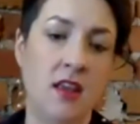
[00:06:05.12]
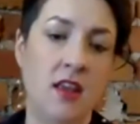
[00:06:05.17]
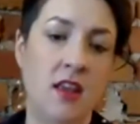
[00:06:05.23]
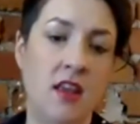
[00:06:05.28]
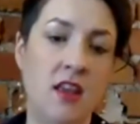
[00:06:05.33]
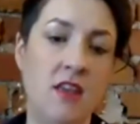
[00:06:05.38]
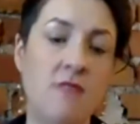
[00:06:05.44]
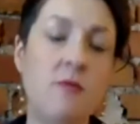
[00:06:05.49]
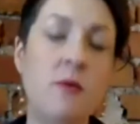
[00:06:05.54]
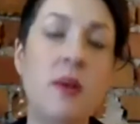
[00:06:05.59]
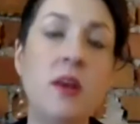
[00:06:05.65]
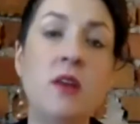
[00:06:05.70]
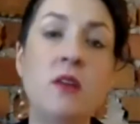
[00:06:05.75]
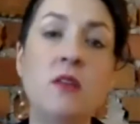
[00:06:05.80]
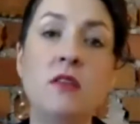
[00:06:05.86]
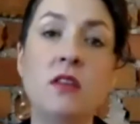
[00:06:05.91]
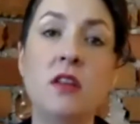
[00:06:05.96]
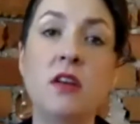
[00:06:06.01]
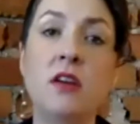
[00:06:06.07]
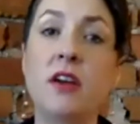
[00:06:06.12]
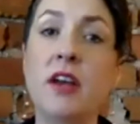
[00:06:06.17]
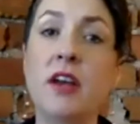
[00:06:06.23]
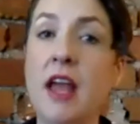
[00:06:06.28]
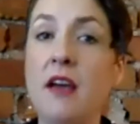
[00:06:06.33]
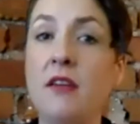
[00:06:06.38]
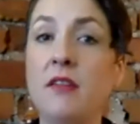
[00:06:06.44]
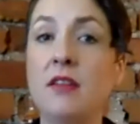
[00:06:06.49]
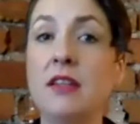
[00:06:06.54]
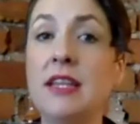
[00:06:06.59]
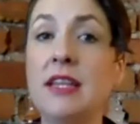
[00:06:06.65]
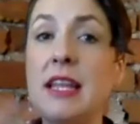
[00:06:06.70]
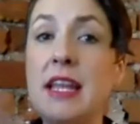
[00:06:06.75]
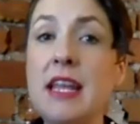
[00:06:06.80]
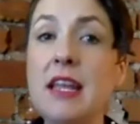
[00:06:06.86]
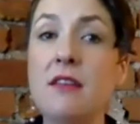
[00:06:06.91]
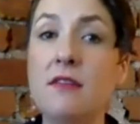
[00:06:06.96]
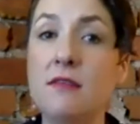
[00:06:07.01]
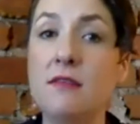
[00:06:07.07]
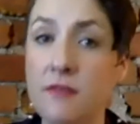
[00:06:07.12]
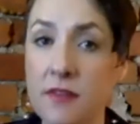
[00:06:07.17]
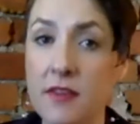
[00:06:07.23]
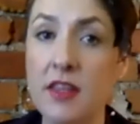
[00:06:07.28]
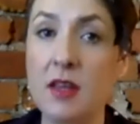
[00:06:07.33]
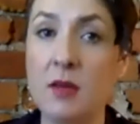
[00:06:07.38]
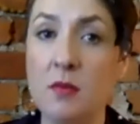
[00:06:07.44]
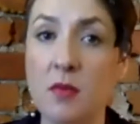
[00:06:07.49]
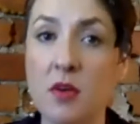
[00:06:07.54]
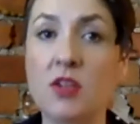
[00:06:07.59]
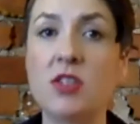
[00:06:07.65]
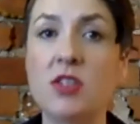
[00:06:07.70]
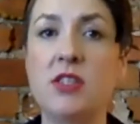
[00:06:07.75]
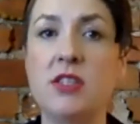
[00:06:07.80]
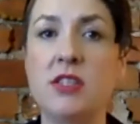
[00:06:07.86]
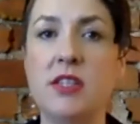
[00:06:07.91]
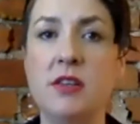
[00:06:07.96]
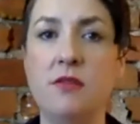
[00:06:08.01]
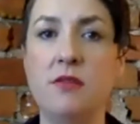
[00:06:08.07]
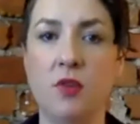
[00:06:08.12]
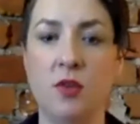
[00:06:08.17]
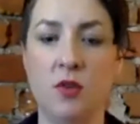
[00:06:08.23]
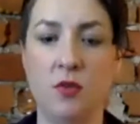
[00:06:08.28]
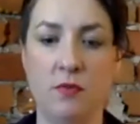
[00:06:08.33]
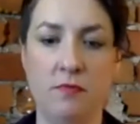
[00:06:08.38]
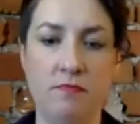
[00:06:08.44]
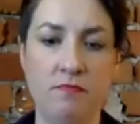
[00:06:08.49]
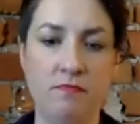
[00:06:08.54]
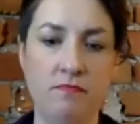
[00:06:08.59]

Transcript: If we don't learn how to leave the emergency room,